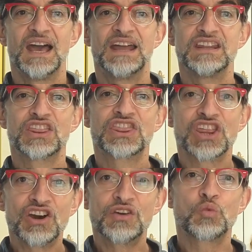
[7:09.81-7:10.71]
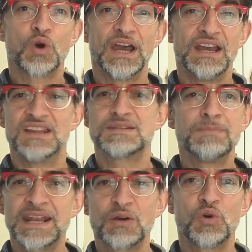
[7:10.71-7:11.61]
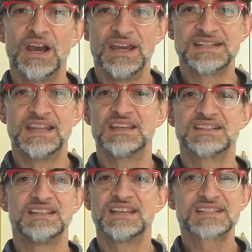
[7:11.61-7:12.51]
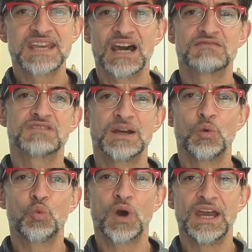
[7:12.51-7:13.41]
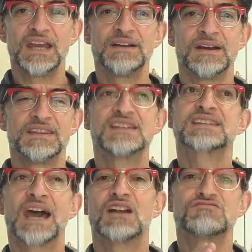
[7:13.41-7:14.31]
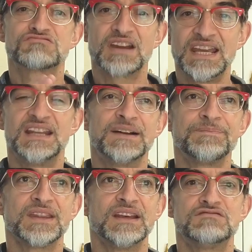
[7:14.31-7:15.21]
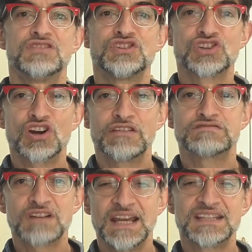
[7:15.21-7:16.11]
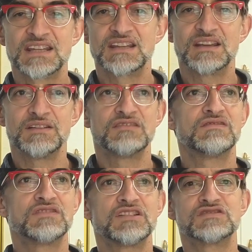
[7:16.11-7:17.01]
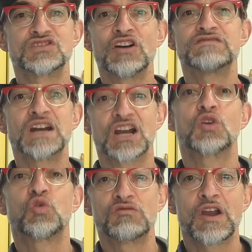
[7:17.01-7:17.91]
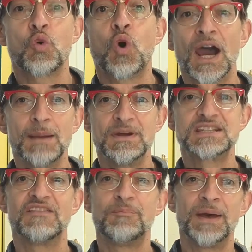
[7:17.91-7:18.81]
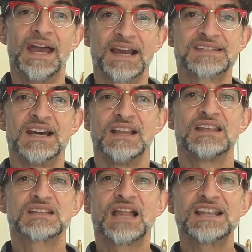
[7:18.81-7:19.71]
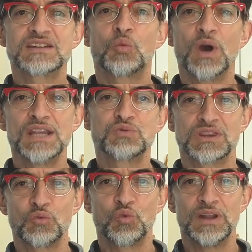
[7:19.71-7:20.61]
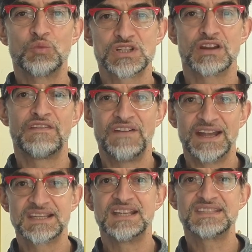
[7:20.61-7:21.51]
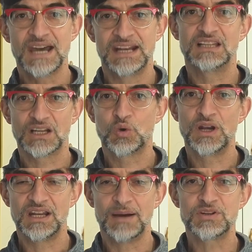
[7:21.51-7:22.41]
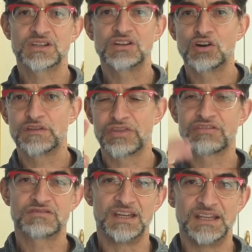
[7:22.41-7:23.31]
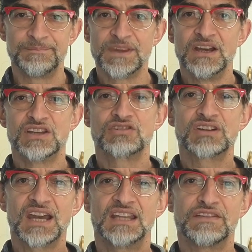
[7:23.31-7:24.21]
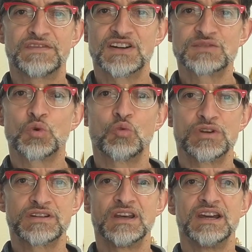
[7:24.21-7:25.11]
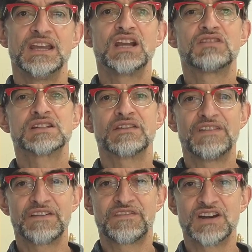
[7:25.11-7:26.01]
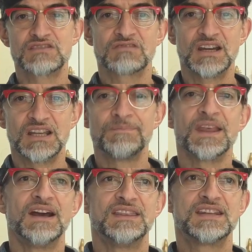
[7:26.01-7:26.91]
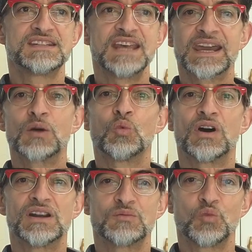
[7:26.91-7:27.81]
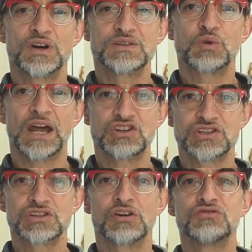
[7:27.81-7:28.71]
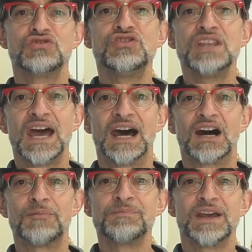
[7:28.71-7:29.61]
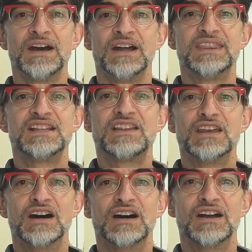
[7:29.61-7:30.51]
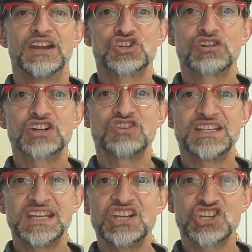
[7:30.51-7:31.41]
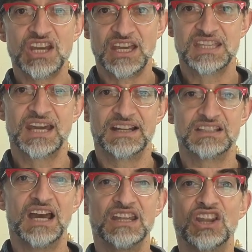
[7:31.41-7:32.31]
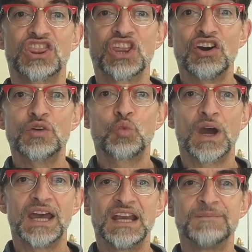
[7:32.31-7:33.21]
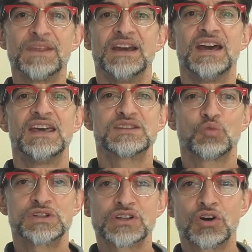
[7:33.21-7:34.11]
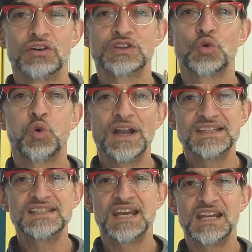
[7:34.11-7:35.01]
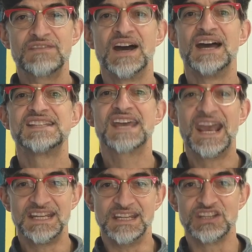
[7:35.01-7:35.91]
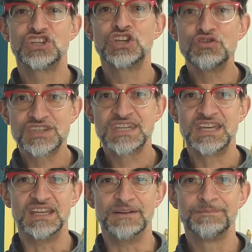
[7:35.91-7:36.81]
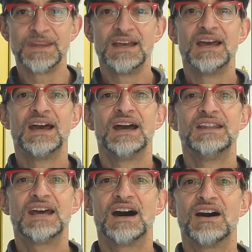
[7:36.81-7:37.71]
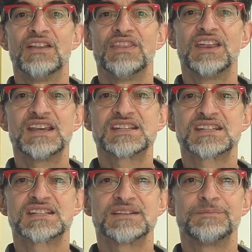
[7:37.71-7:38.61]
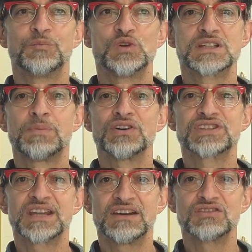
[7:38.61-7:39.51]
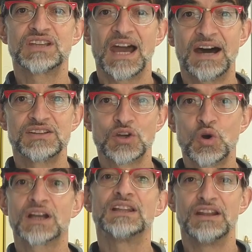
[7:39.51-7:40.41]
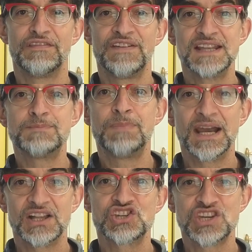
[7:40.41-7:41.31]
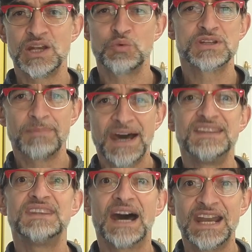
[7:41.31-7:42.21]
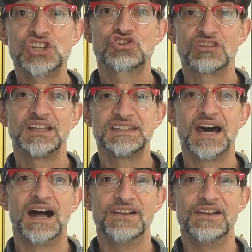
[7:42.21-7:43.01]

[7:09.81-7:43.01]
And the third way, and there's many ways, there's a discount rate, reserve rates, the reserve rate requirements of banks. There's lots of ways in which the Fed can tighten liquidity. I'm just going to go over three. So again, the first one was increase in Fed funds rate. The second one was what I just told you now, the Treasury TGA account. And the third way is what's called quantitative tightening, QT. Now, this was supposed to go down quickly. The Fed's balance sheet was about $9 trillion.